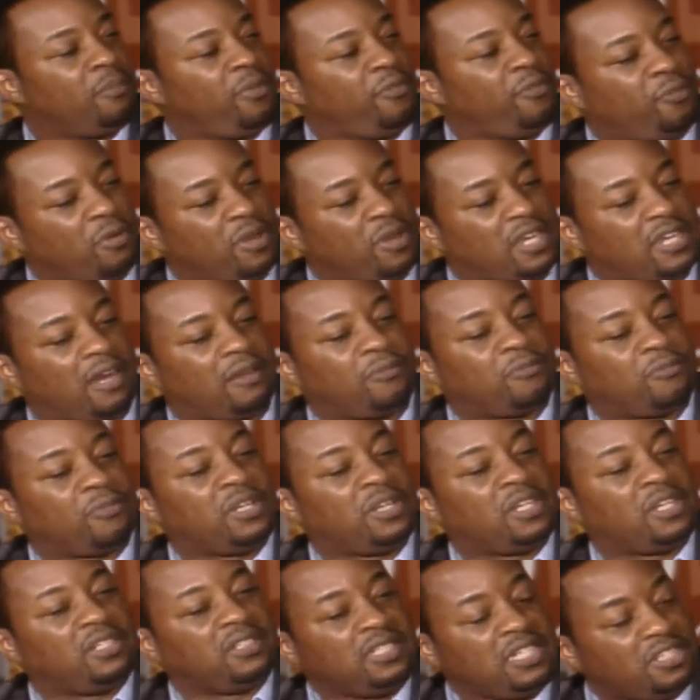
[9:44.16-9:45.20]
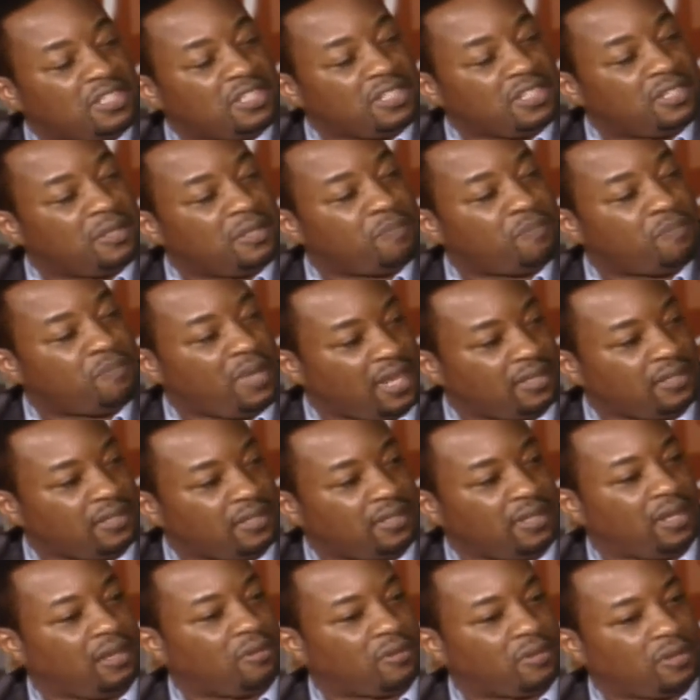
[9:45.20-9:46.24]
before God releases the
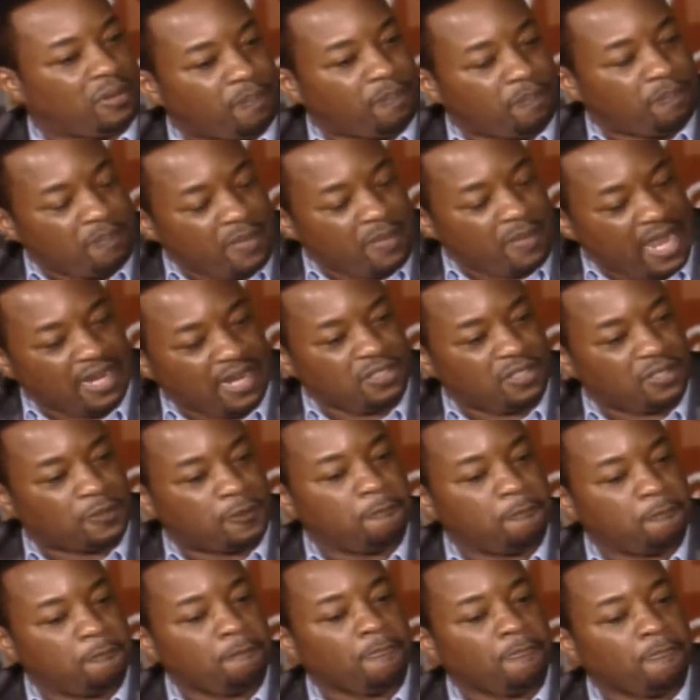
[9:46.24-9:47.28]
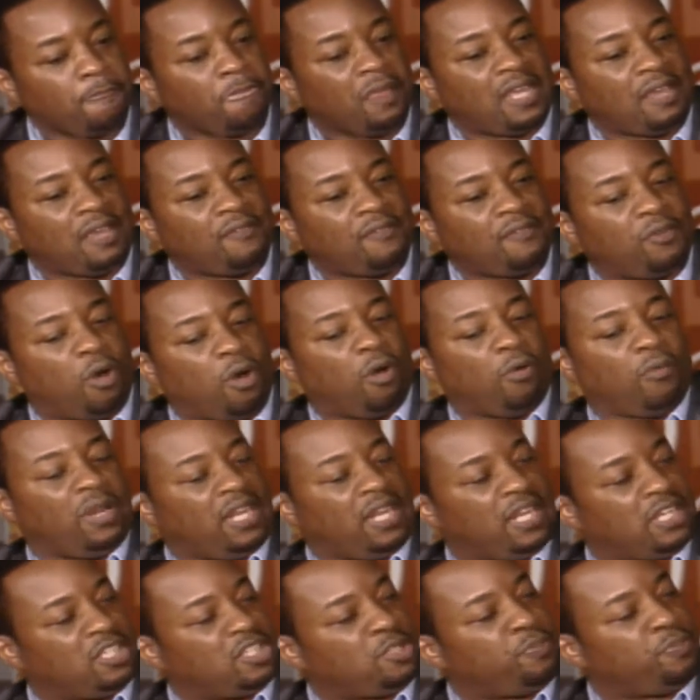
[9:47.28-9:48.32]
mandate or the mantle. Mm -hmm. They've
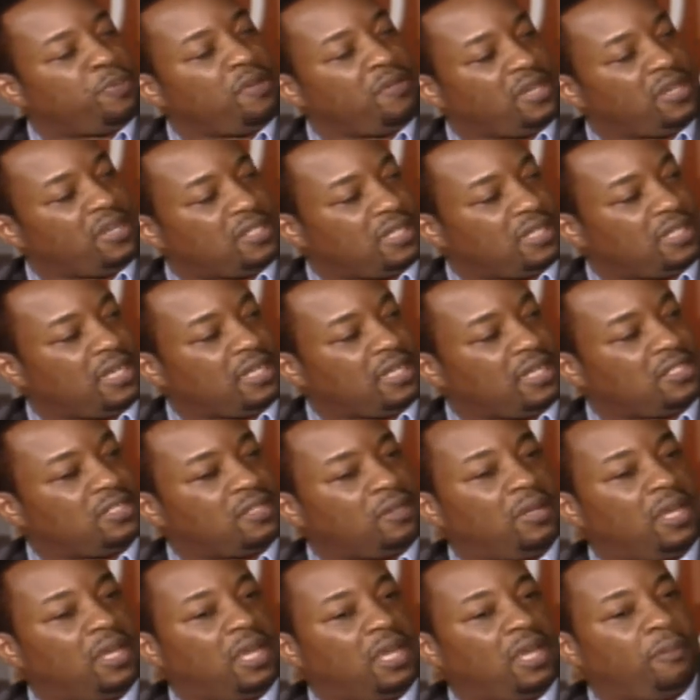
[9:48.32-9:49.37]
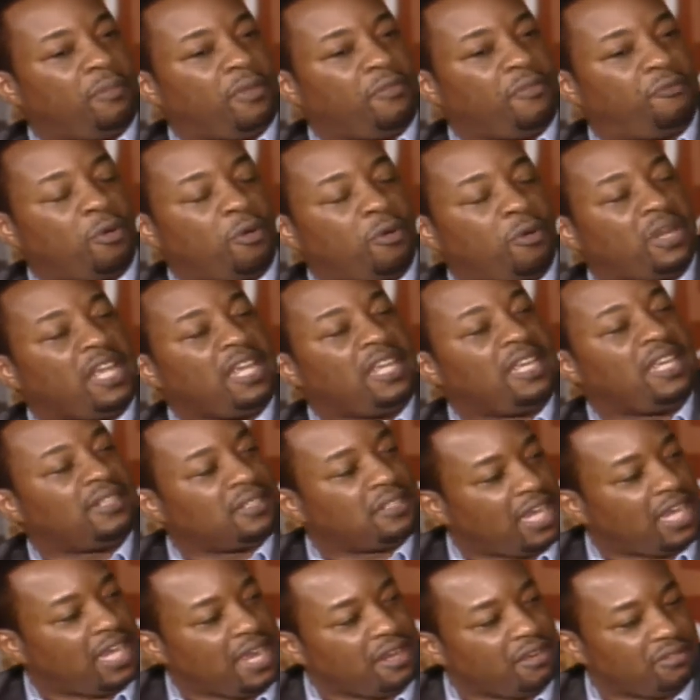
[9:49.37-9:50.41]
already experienced it, and so before they get
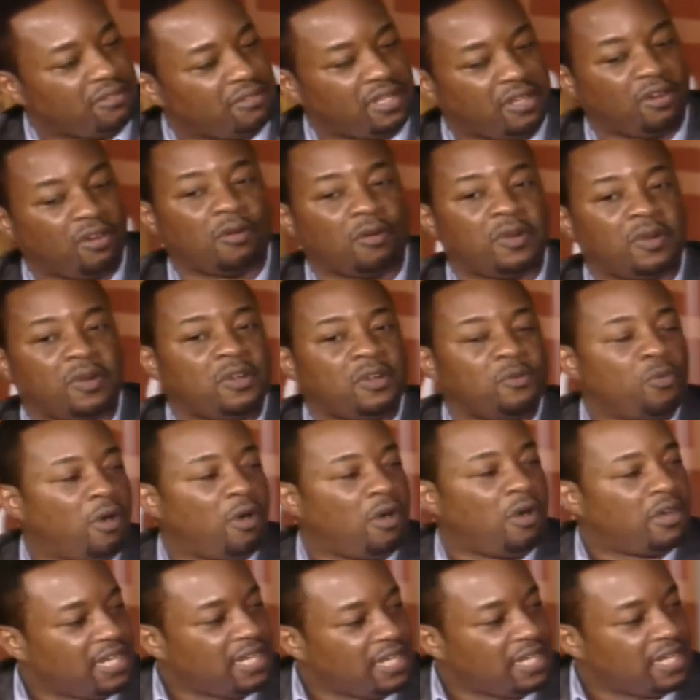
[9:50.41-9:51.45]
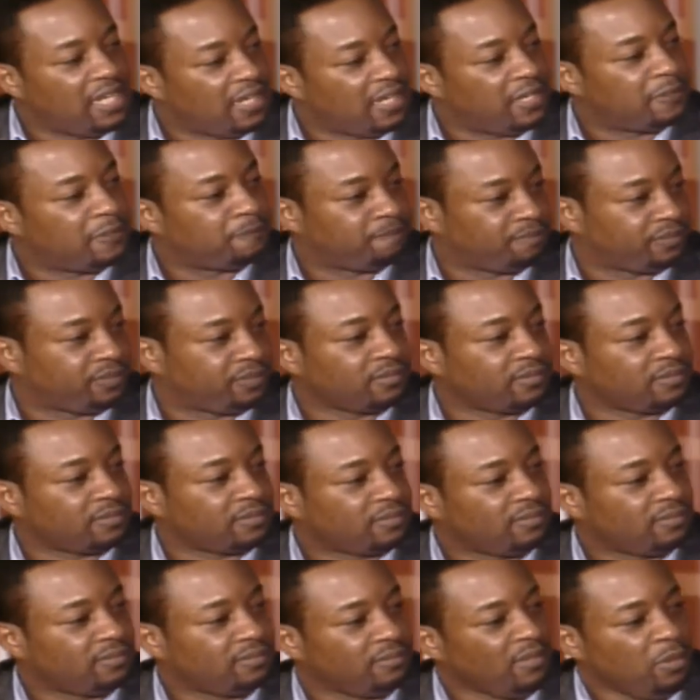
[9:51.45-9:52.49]
the title, they're already walking in it
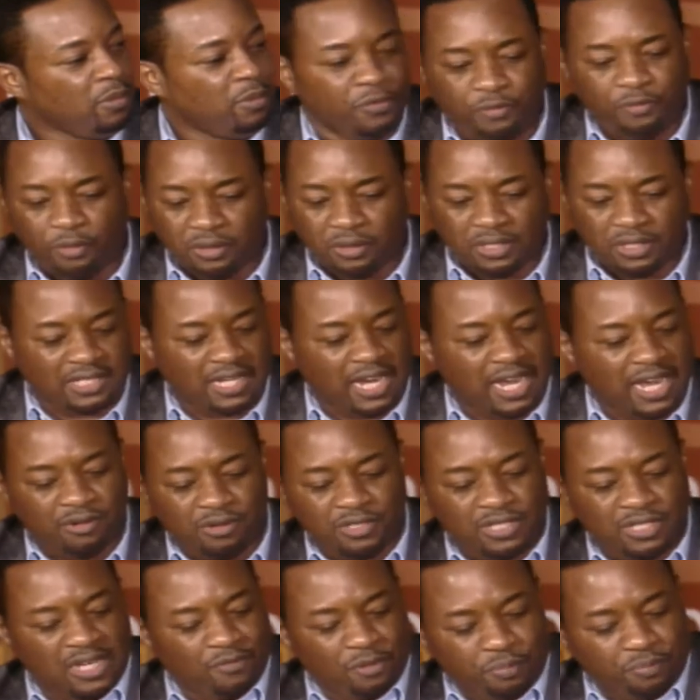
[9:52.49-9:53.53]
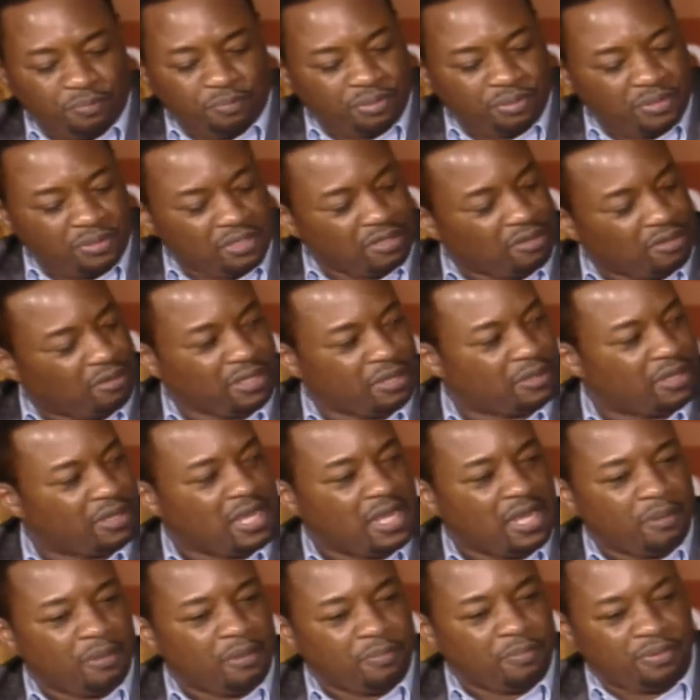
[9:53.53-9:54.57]
before the title was ever put on their
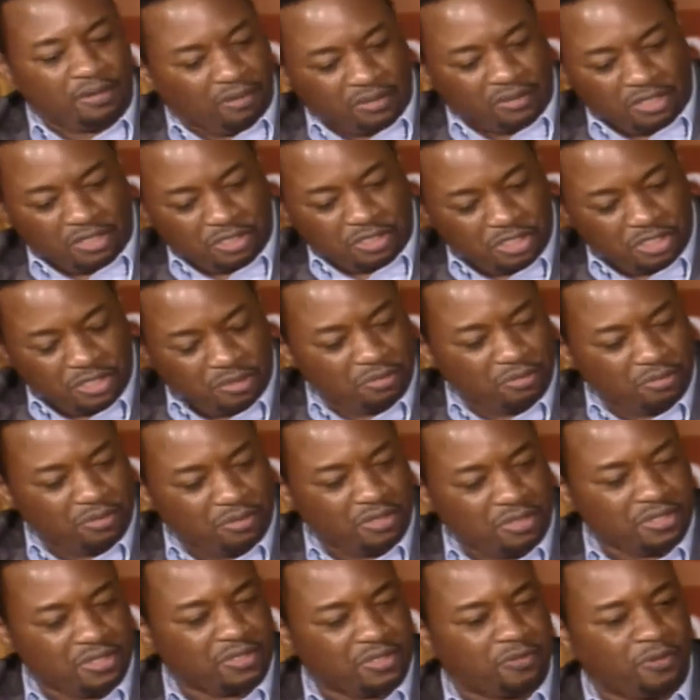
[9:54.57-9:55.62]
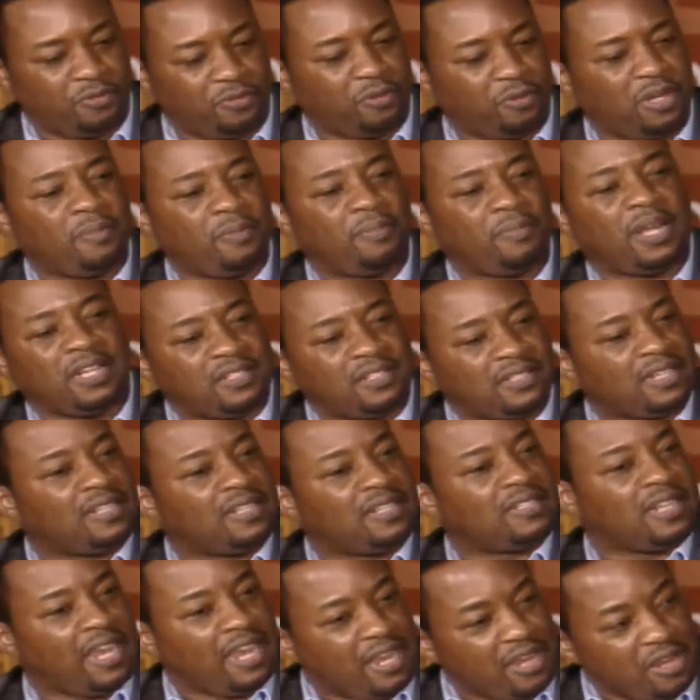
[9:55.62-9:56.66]
put on their shoulders, before anybody
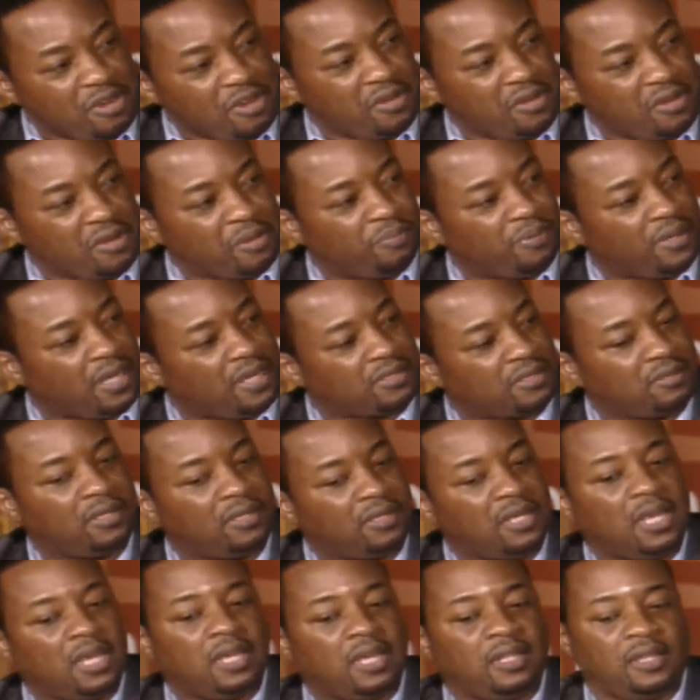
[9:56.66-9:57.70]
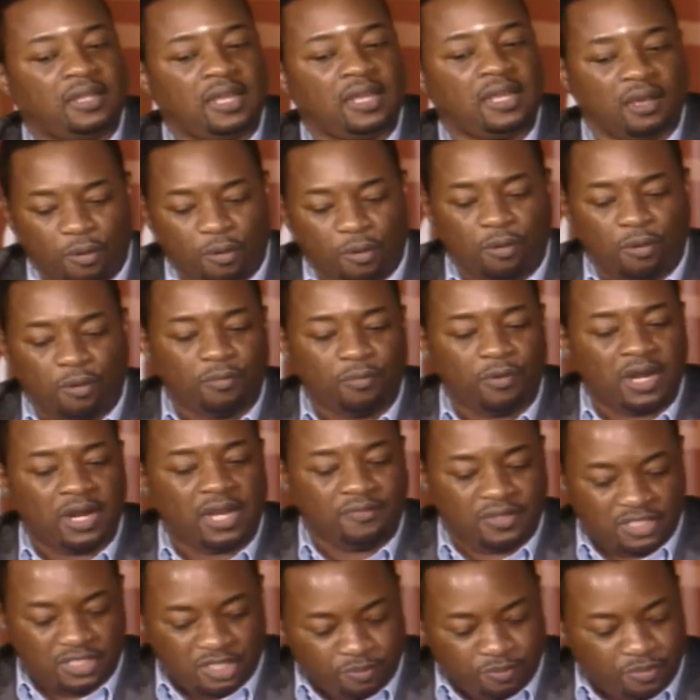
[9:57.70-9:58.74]
says, "Hey, you're an apostle," they
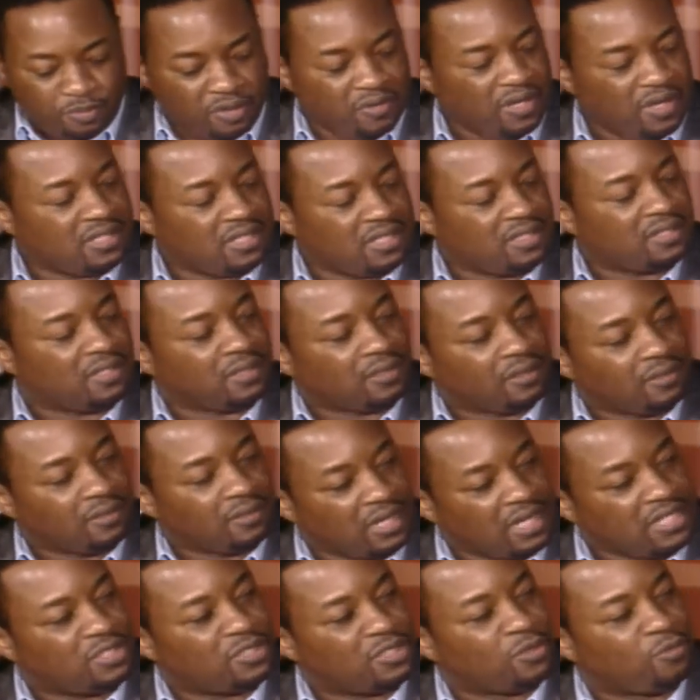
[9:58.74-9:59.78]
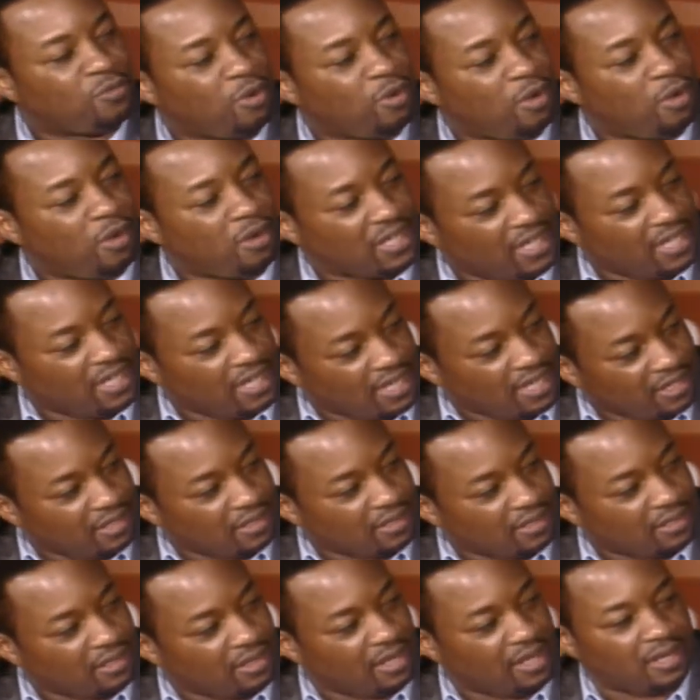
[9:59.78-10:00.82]
already have experienced the grace to walk in
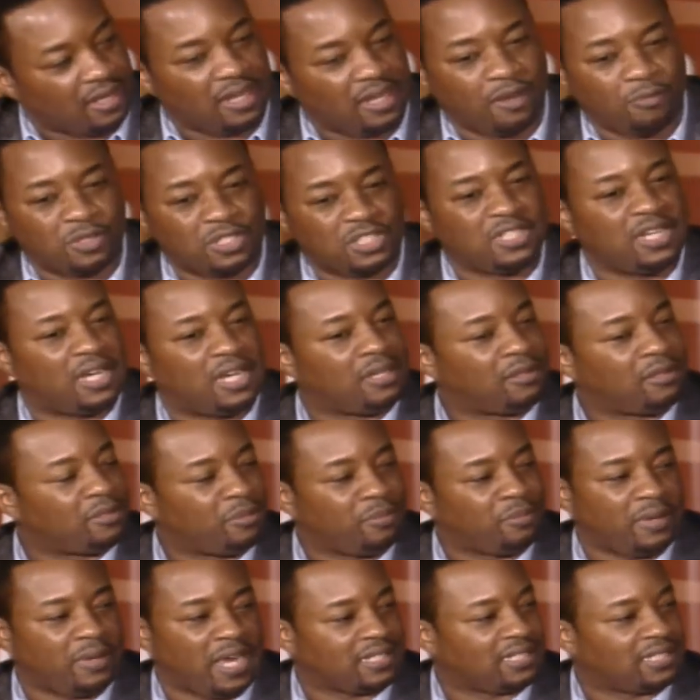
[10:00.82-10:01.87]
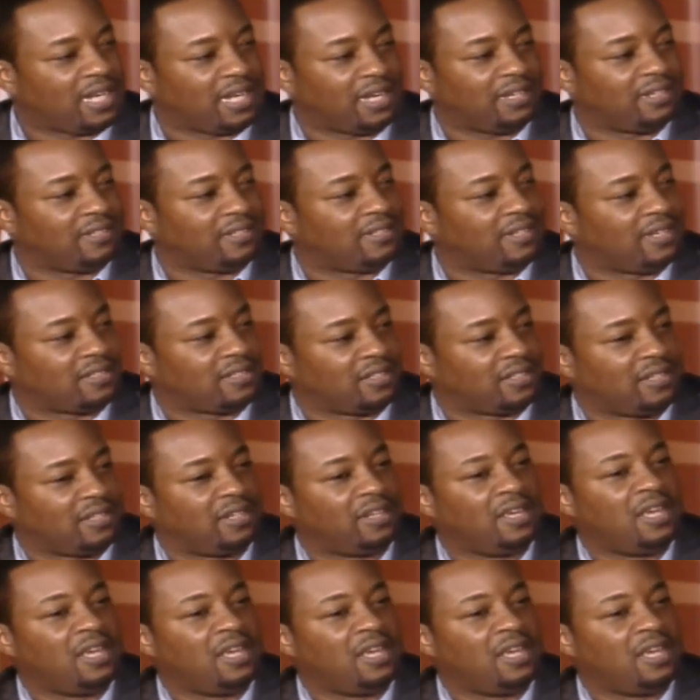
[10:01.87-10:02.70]
it. It, it, it was mm-hmm. done on the backside of the desert.